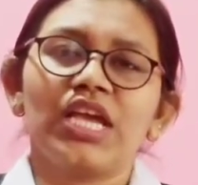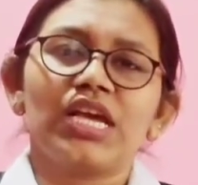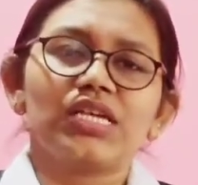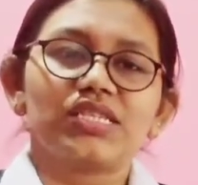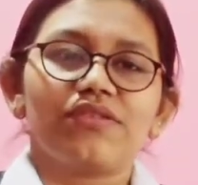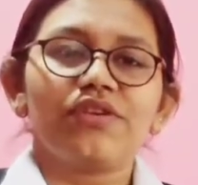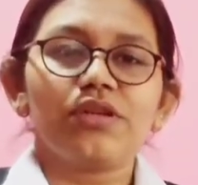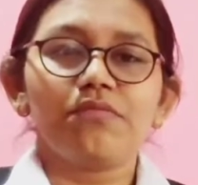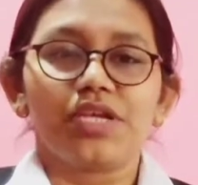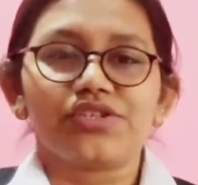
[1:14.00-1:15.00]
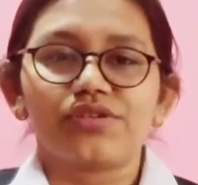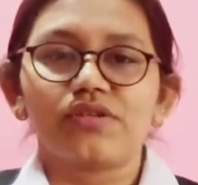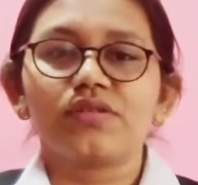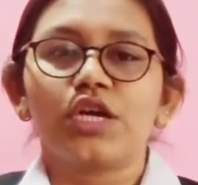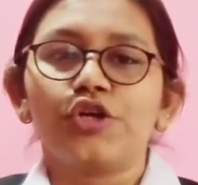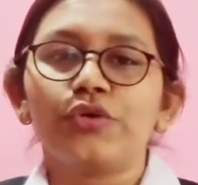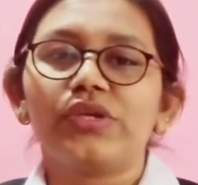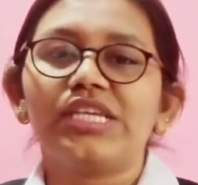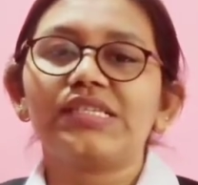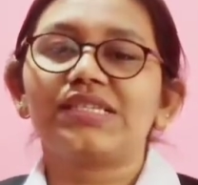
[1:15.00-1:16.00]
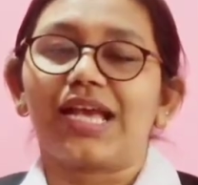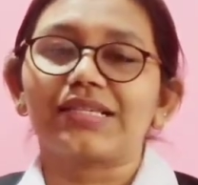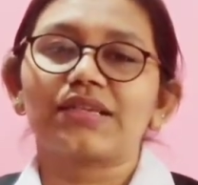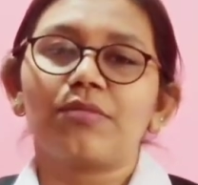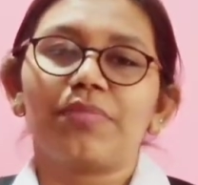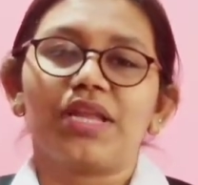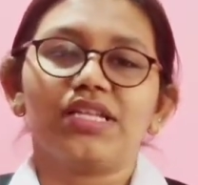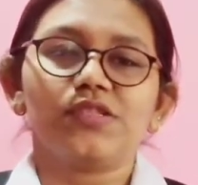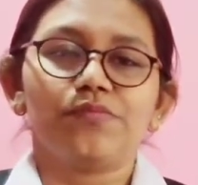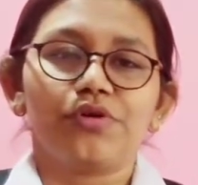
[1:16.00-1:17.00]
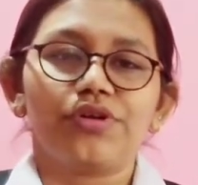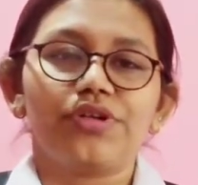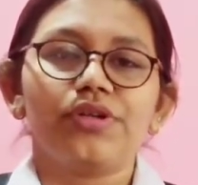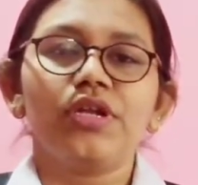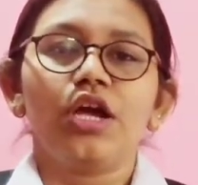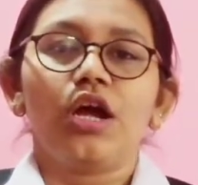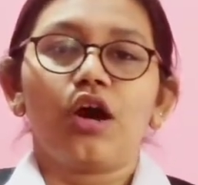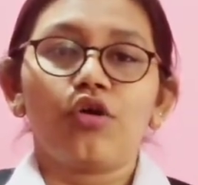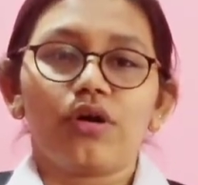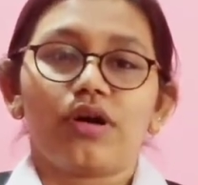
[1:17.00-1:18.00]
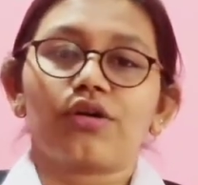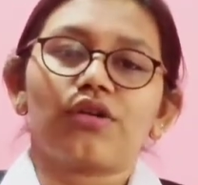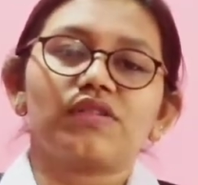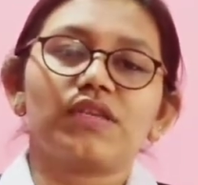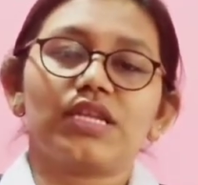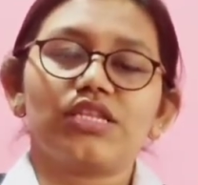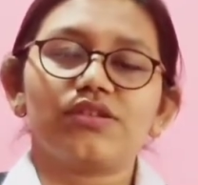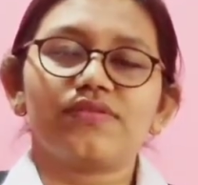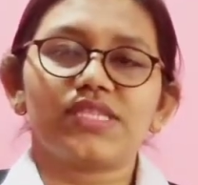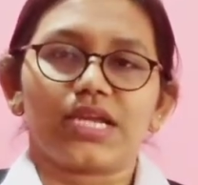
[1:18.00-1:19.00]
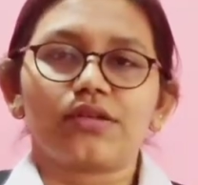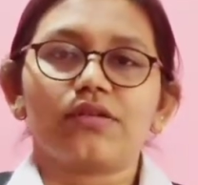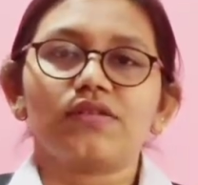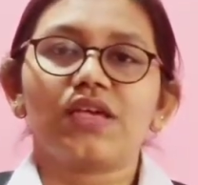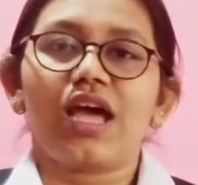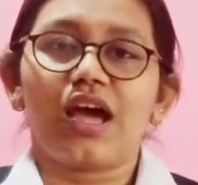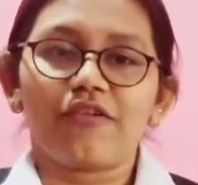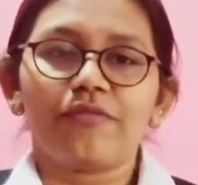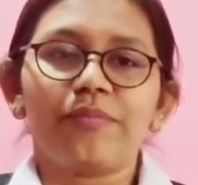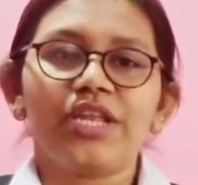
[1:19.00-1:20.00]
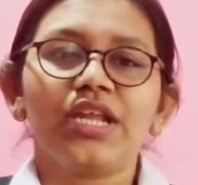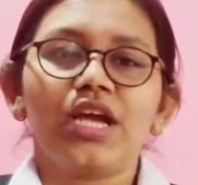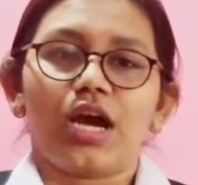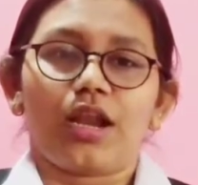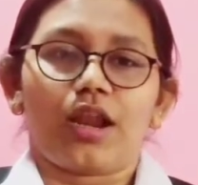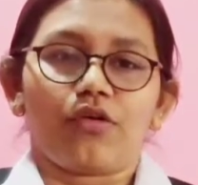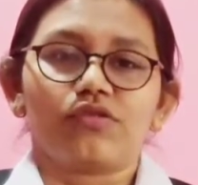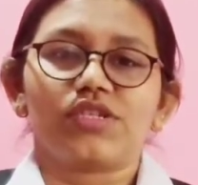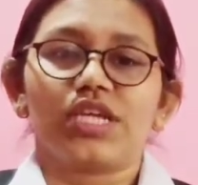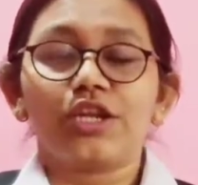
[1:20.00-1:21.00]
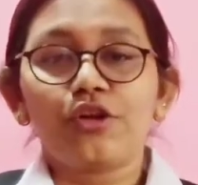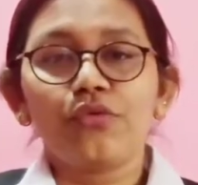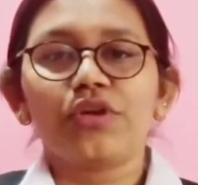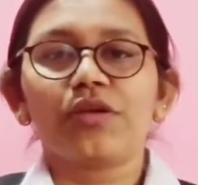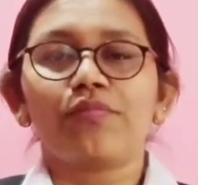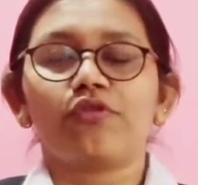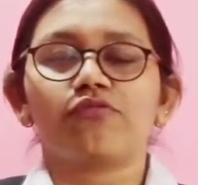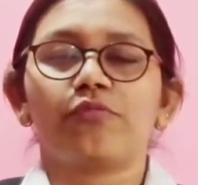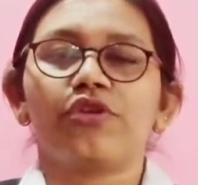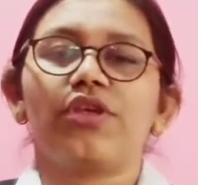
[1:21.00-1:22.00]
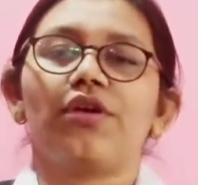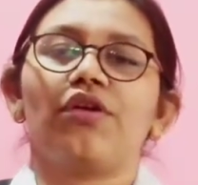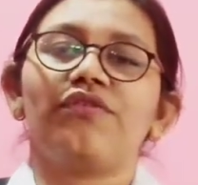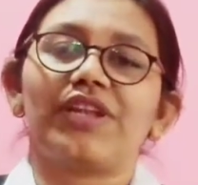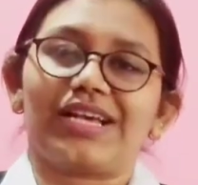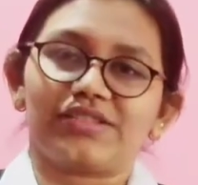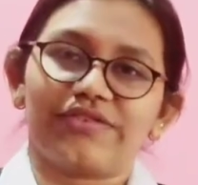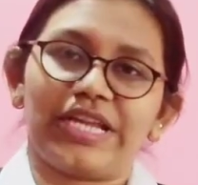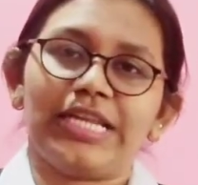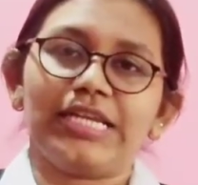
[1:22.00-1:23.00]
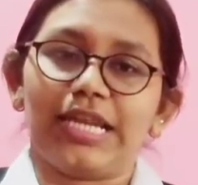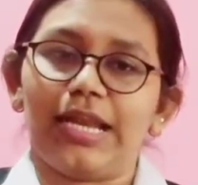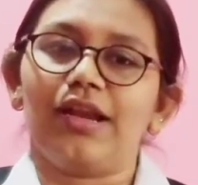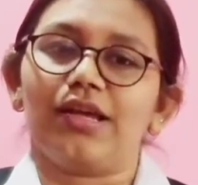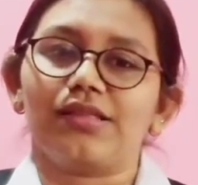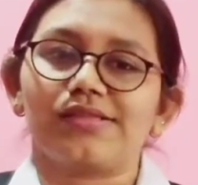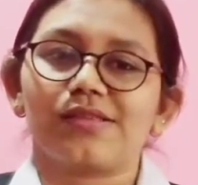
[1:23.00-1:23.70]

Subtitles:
Several measures to ease tax compliance burden across a range of sectors have been announced, including postponing of tax filing deadlines.